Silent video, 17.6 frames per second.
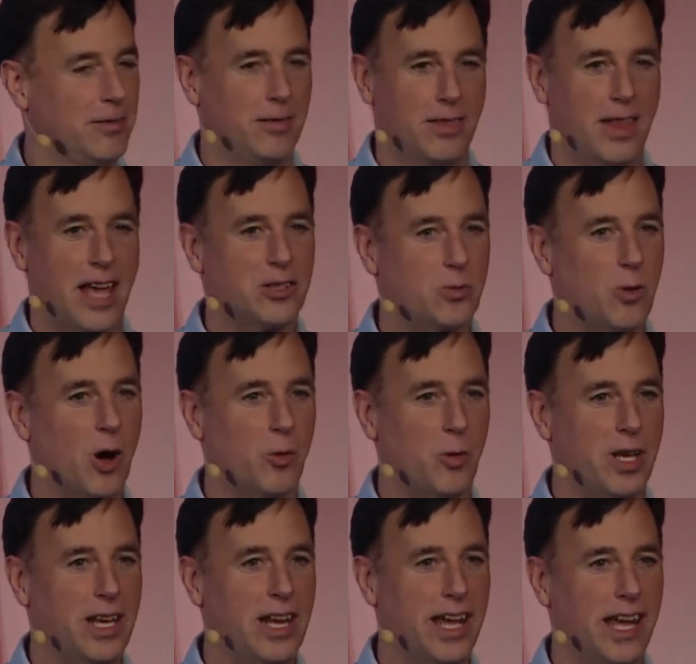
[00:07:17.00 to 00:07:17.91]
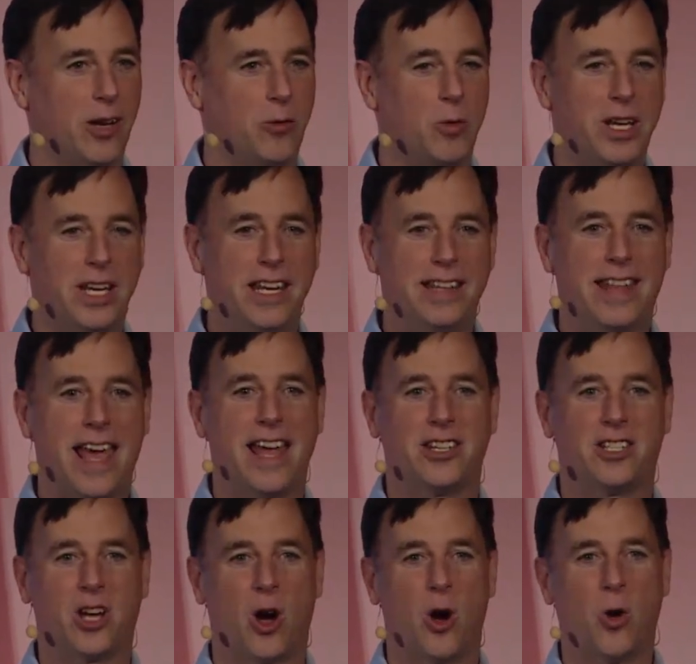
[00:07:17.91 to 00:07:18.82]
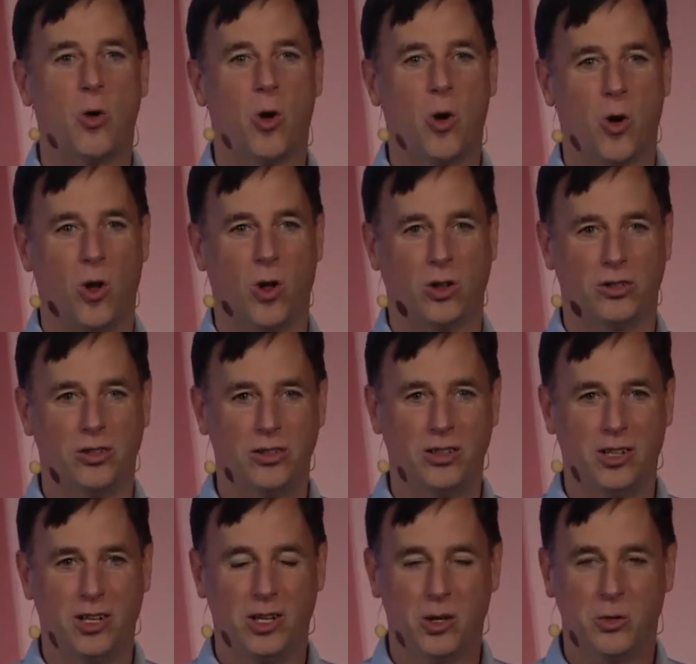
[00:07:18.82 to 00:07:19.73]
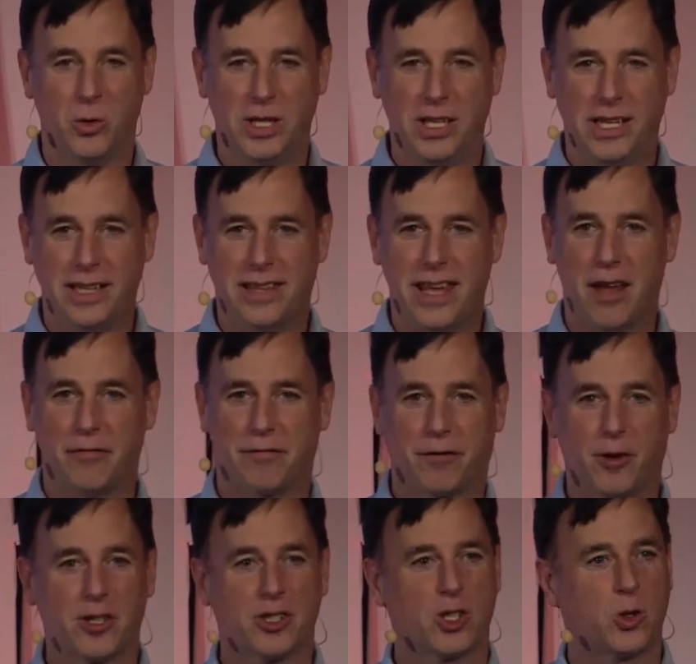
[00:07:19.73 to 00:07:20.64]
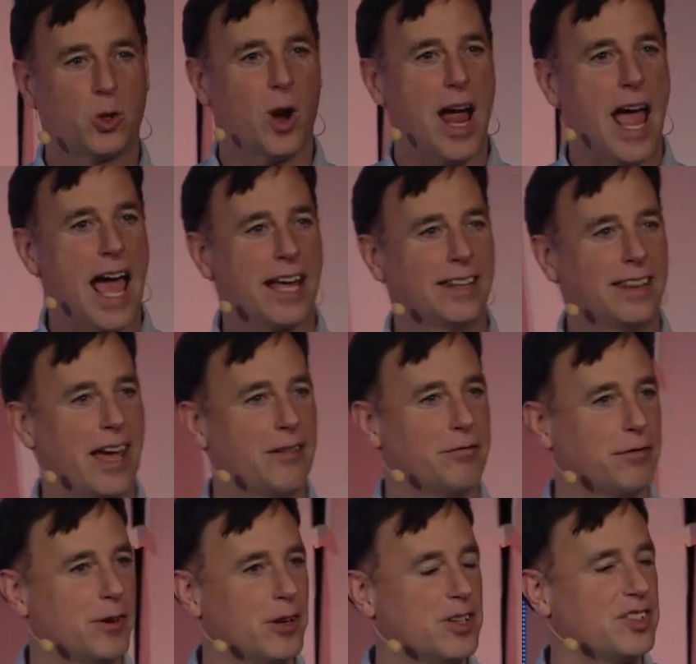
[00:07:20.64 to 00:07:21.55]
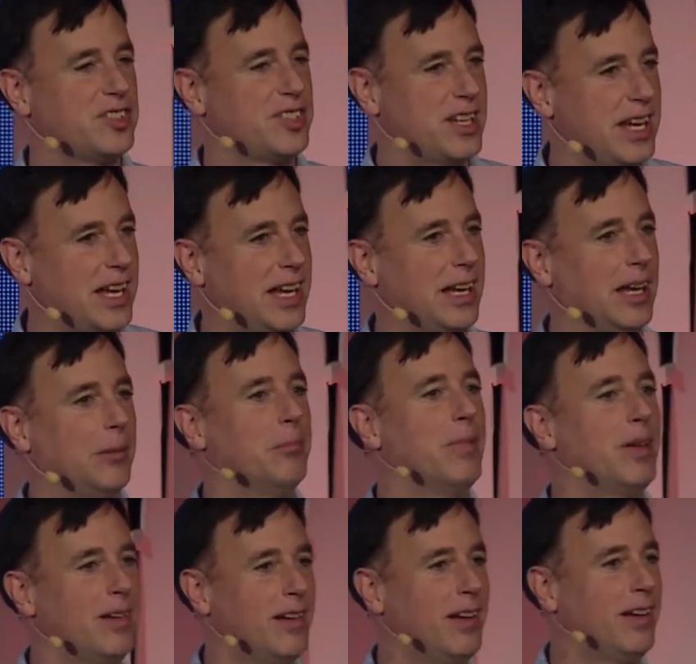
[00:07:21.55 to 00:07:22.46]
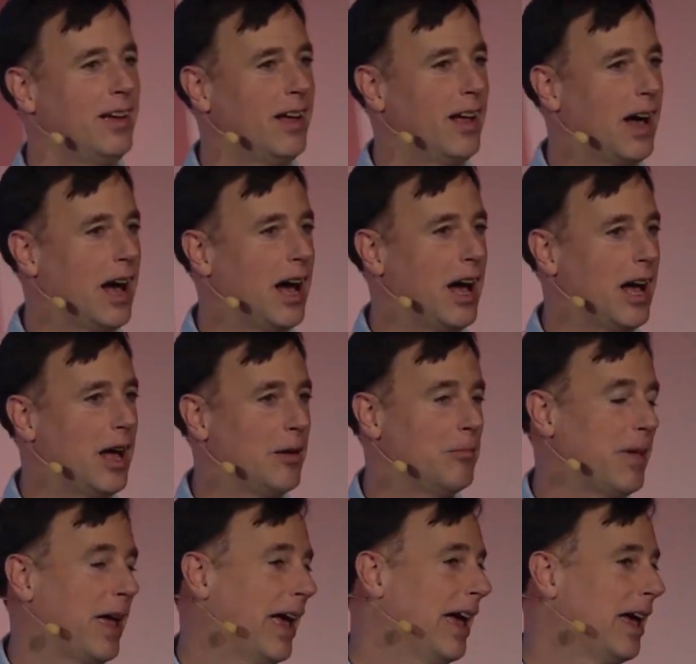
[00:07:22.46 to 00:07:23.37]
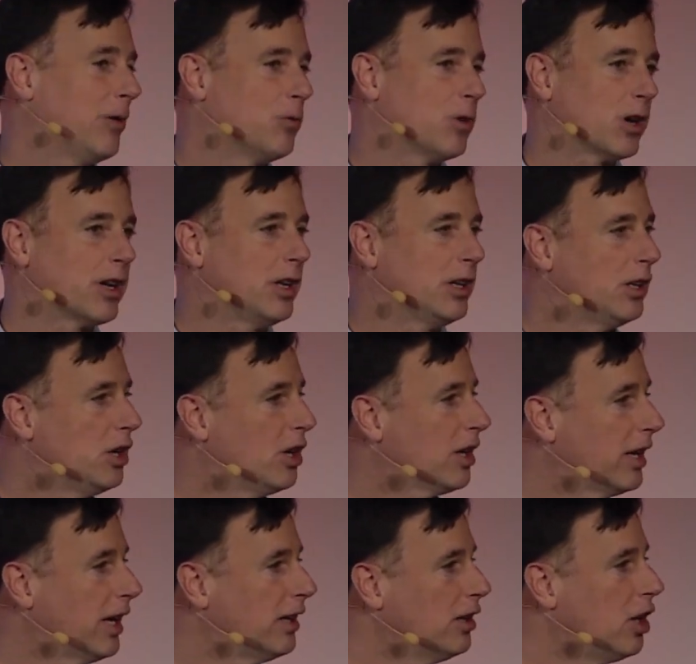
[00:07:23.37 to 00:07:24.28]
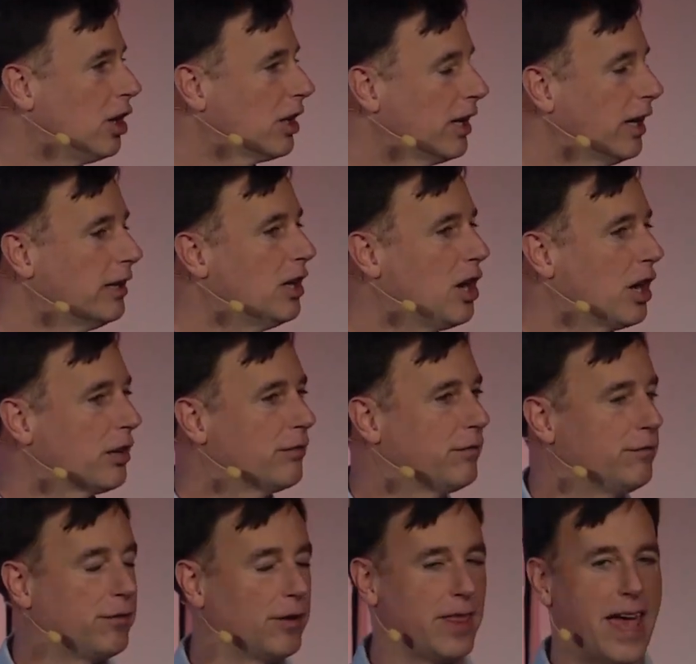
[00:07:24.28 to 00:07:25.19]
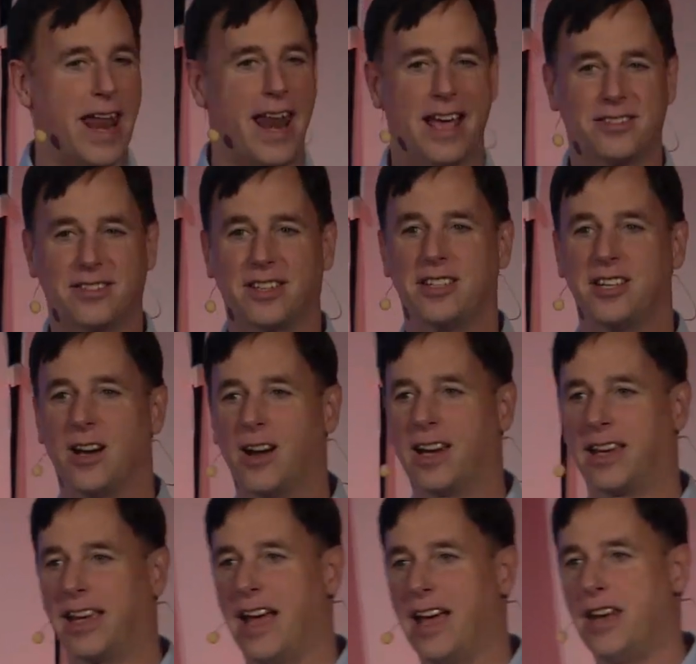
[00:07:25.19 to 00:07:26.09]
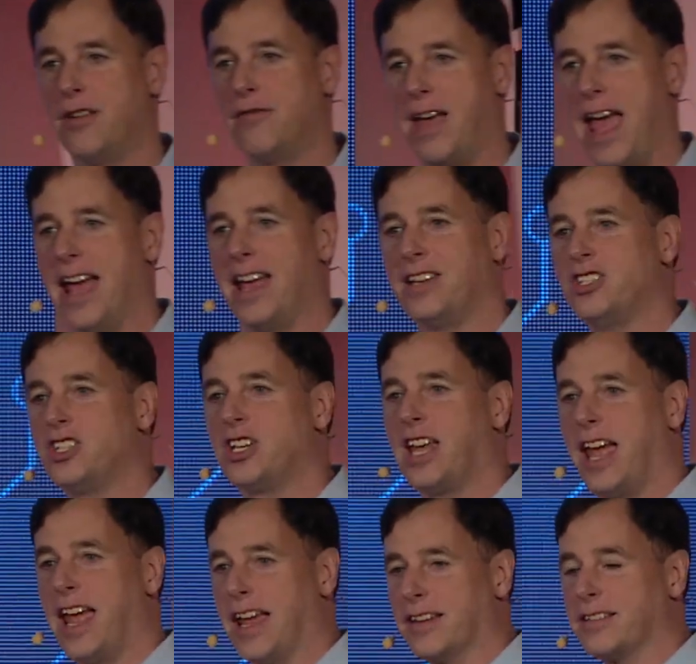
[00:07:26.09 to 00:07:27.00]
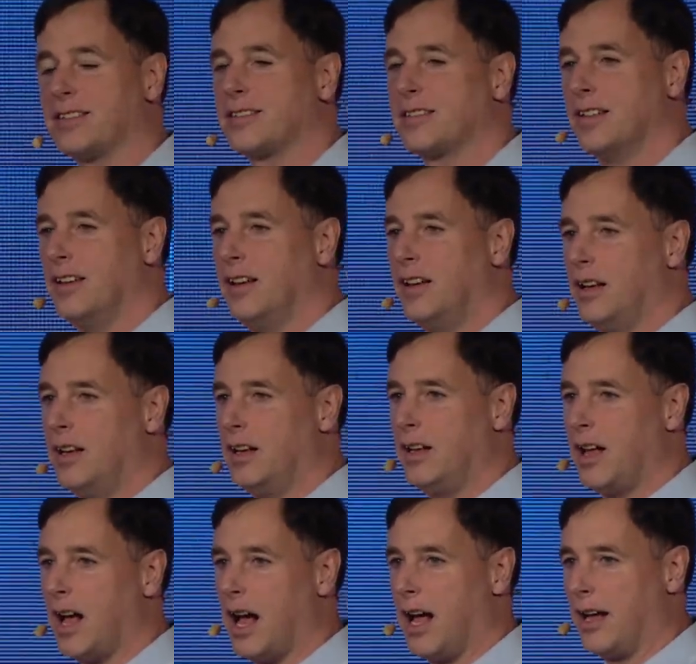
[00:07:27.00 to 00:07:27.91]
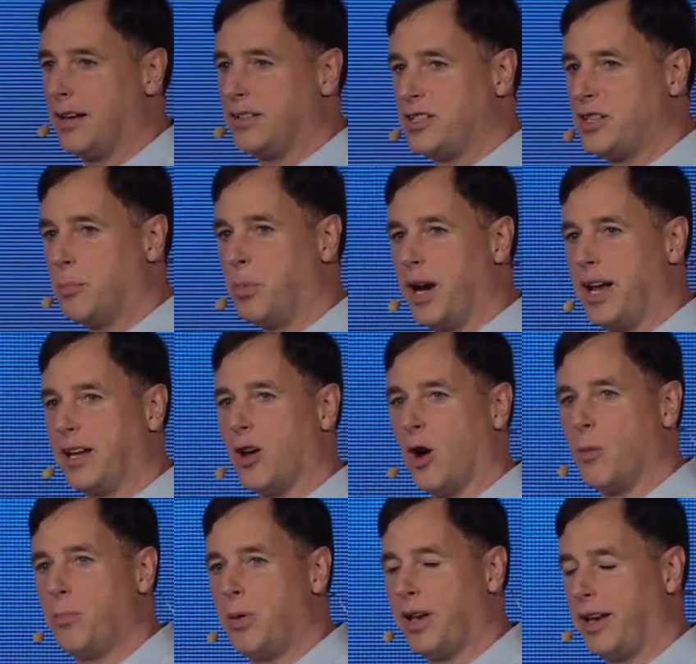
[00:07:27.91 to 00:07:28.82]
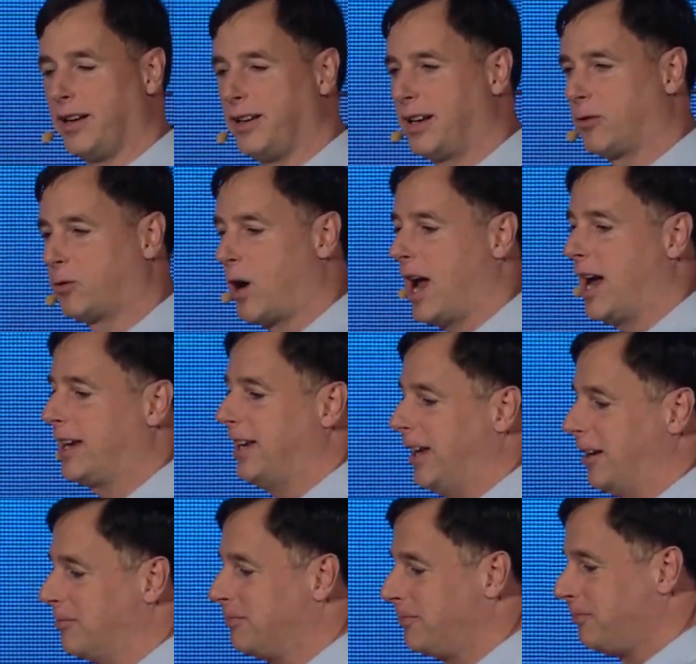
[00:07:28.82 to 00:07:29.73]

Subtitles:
That's what we need. We need that toehold. We need that first crack, that first seam, and we're going to look and look and look for that esoteric kind of edge case to break open and crack in.